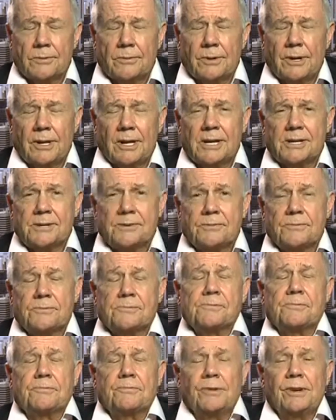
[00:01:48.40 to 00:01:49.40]
Well, I
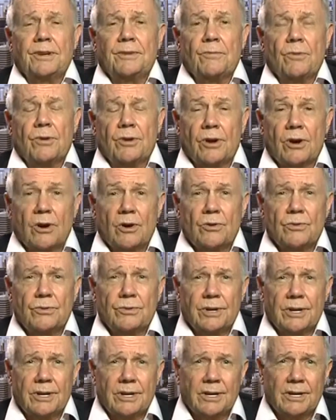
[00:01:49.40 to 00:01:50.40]
don't really want to
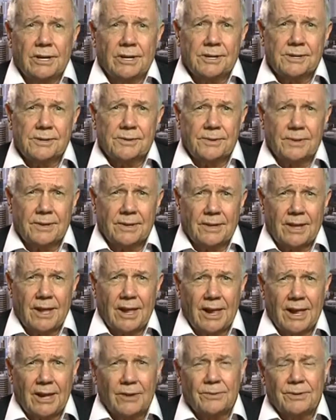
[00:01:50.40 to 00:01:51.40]
own
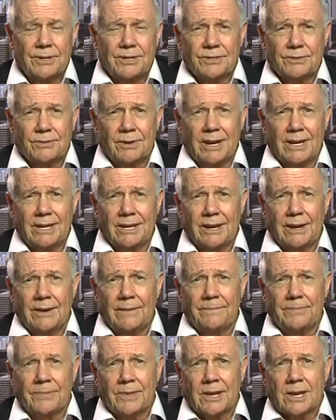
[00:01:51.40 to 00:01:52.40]
equities right
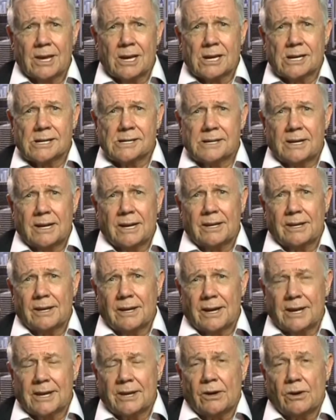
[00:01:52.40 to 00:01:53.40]
now.
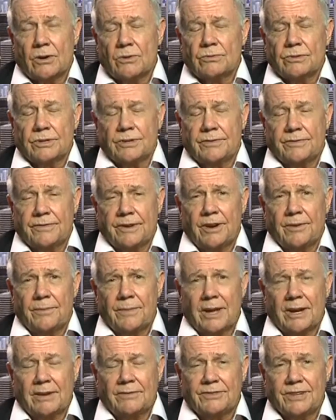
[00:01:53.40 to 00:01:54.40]
I owned a fair
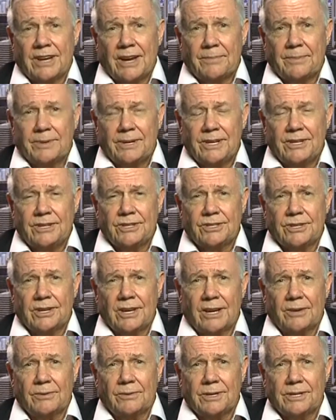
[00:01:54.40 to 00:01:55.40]
amount of Japanese
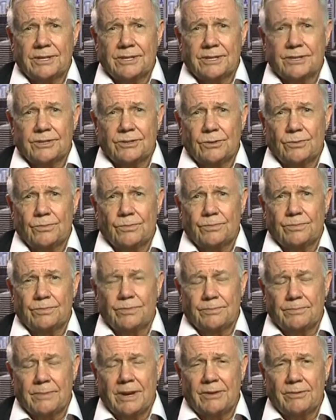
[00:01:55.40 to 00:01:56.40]
equities, as you
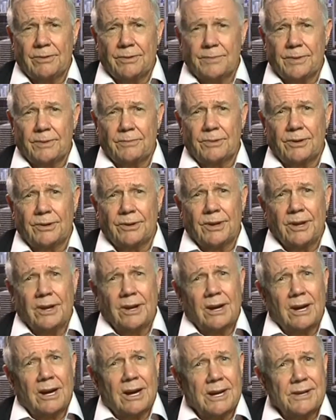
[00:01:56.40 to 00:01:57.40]
may remember.
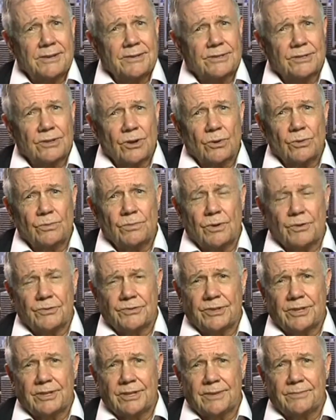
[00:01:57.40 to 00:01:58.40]
I sold
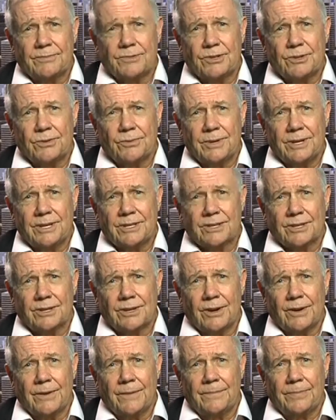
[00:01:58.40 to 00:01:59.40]
most of them 2 weeks
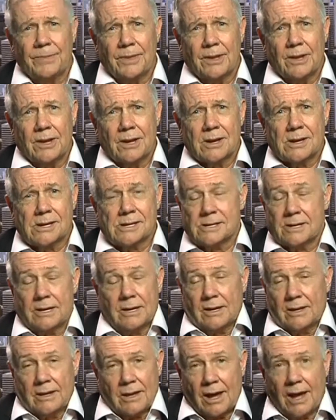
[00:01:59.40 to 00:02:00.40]
ago.
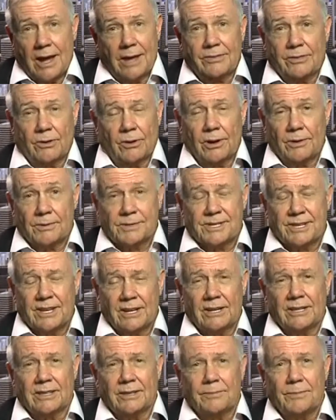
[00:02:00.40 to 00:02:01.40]
I thought I was
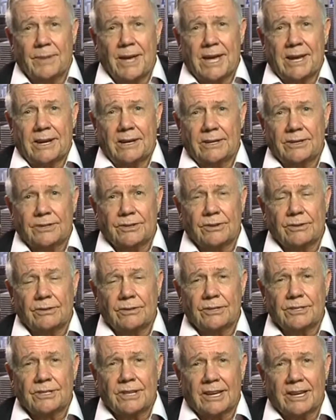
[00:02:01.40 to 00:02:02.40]
selling them badly.
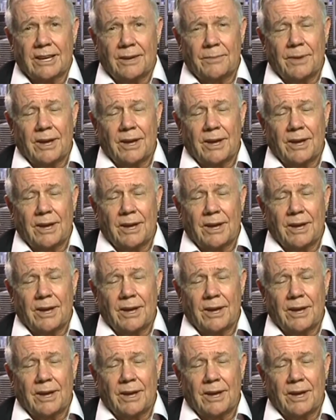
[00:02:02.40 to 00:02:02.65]
Looks like I